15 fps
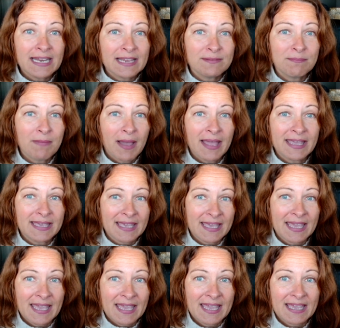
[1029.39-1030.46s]
In my
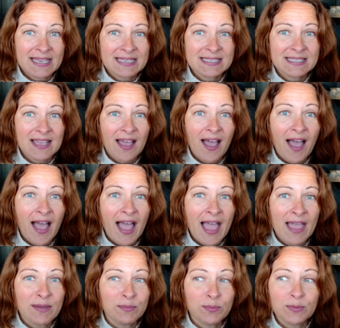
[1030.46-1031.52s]
case,
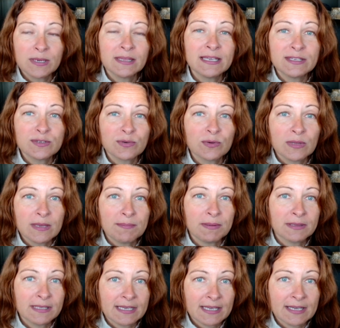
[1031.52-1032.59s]
I really truly
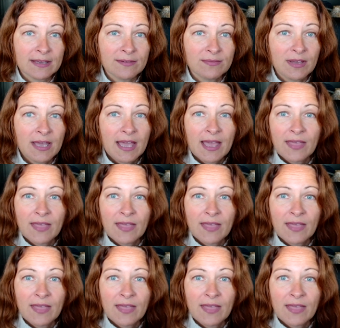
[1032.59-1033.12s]
believe